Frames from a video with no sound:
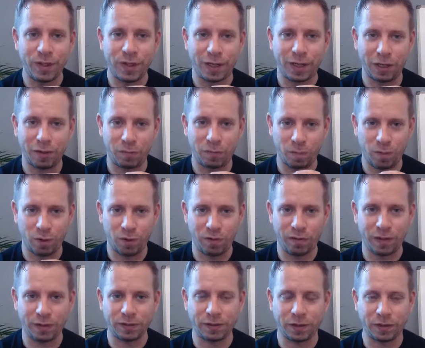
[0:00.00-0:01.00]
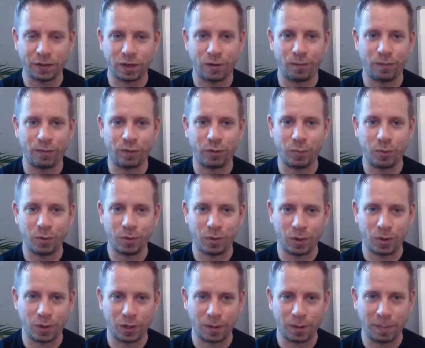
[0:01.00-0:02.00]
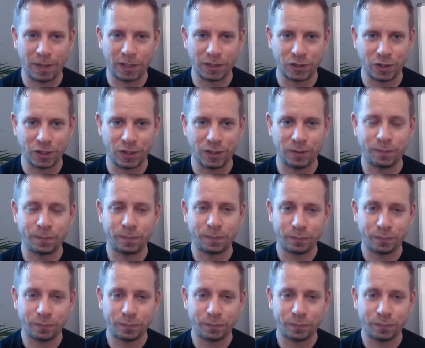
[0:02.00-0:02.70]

And if moving's uncomfortable, you could imagine it.